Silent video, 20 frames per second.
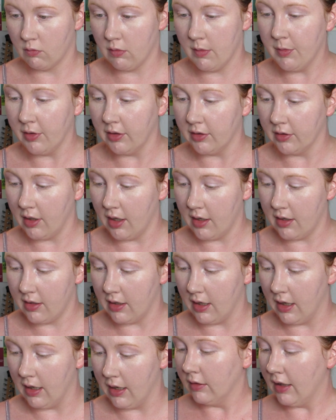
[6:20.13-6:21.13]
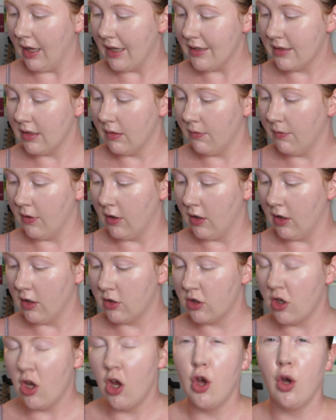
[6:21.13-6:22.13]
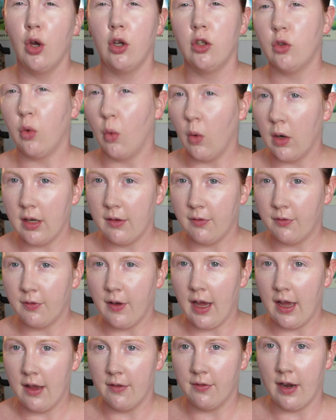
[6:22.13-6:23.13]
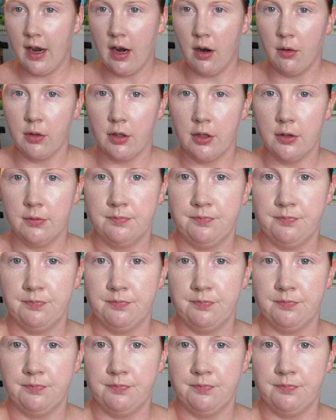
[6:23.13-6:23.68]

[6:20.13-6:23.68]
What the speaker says: Rimmel London Lasting Finish 25 hour.